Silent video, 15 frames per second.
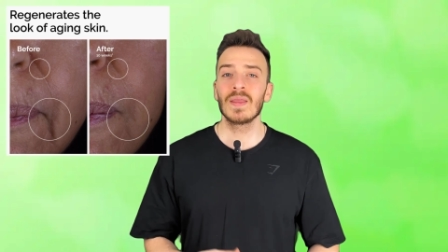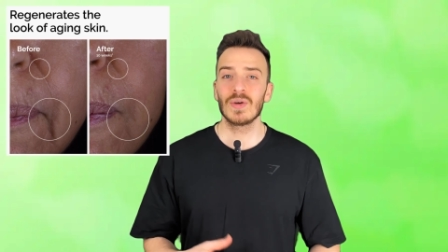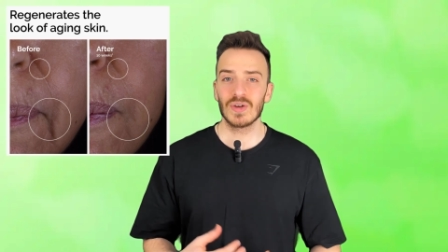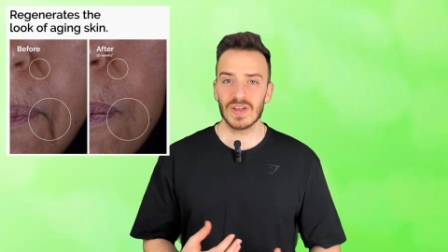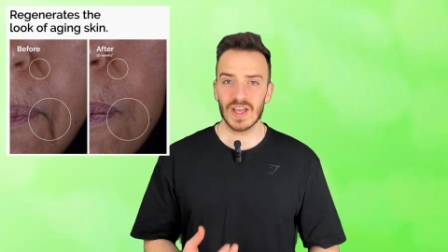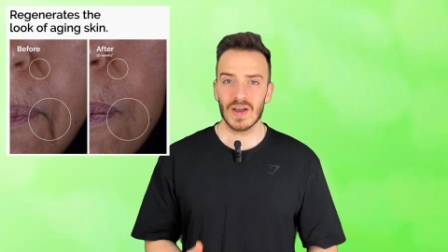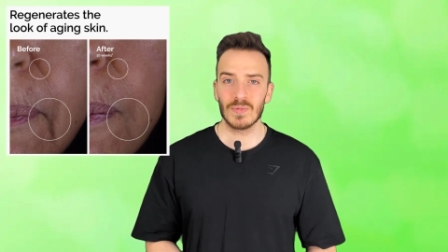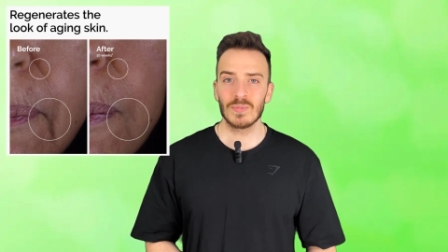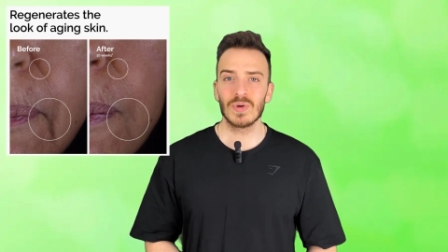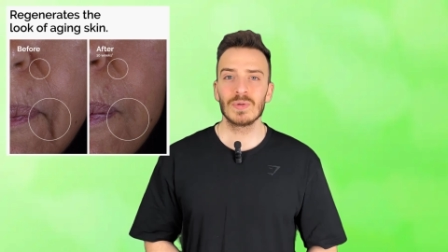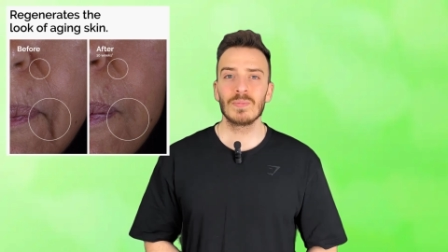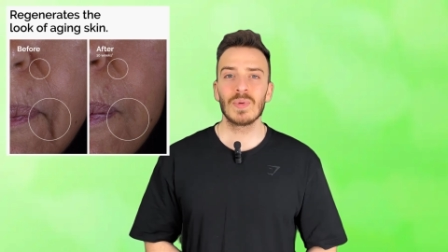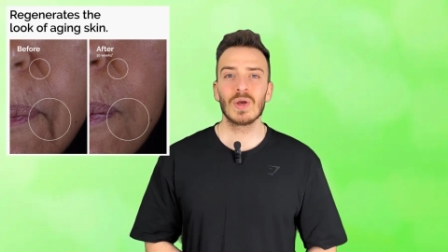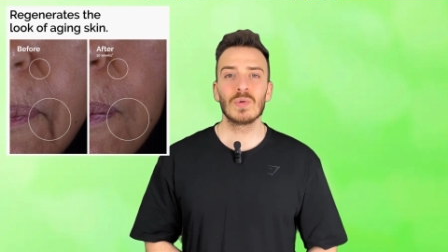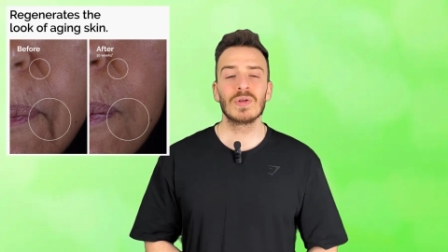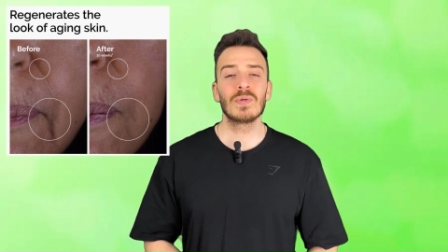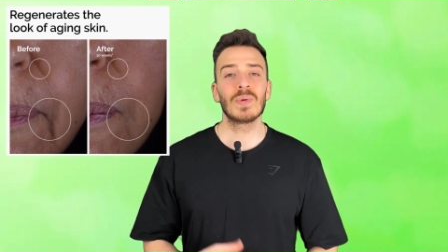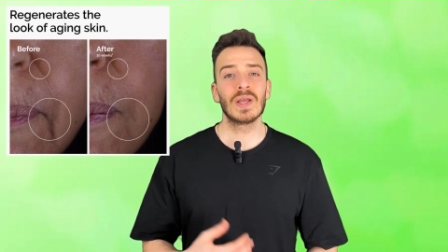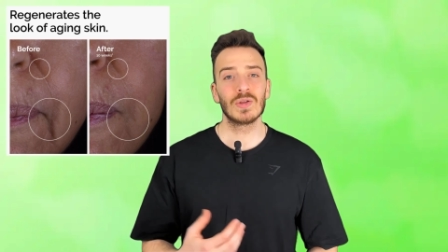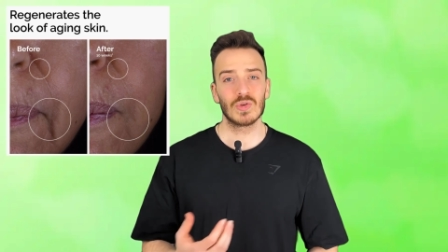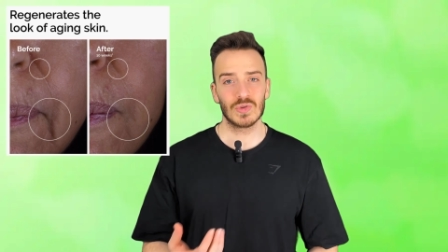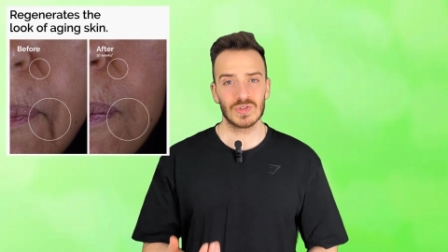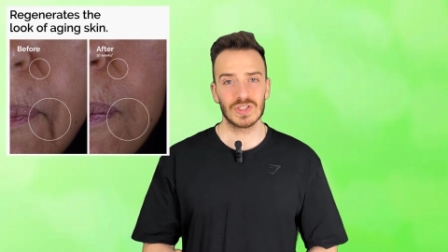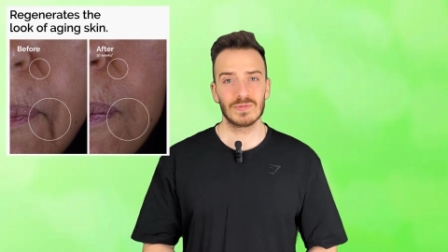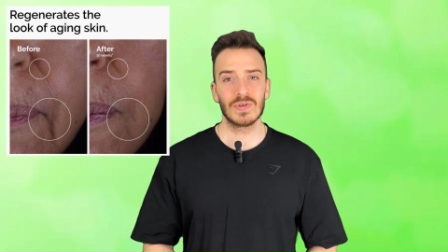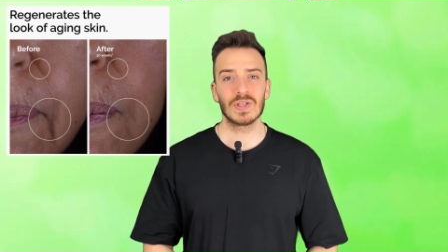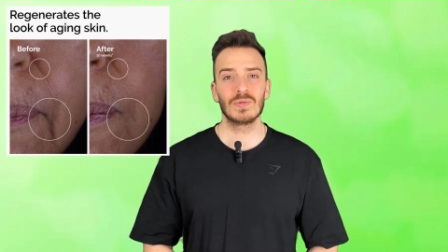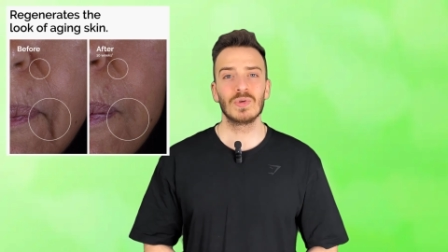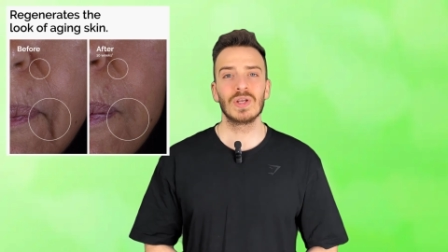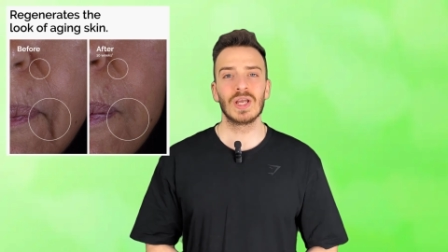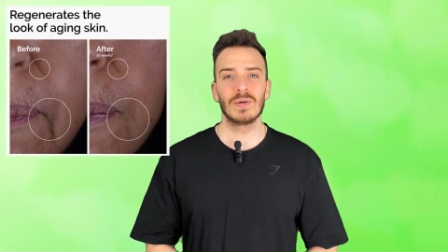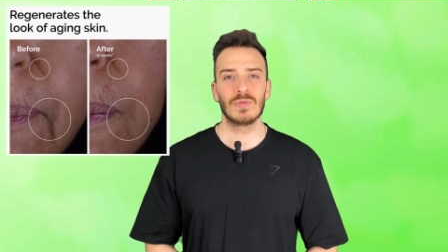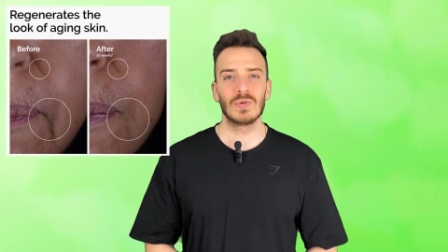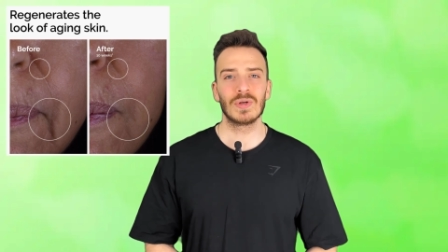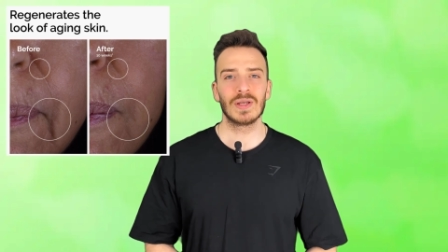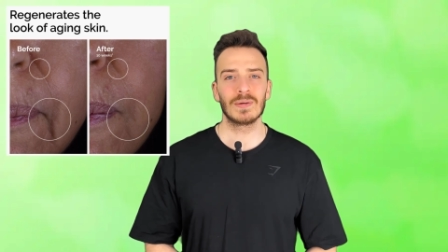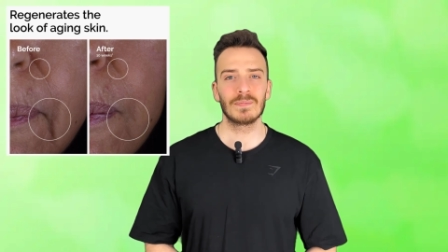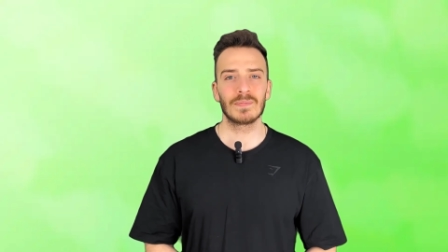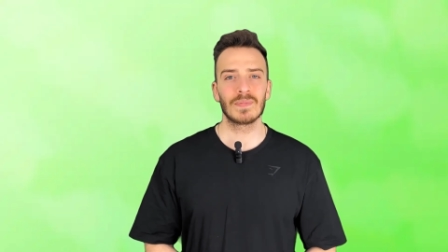Could help with post-microneedling recovery.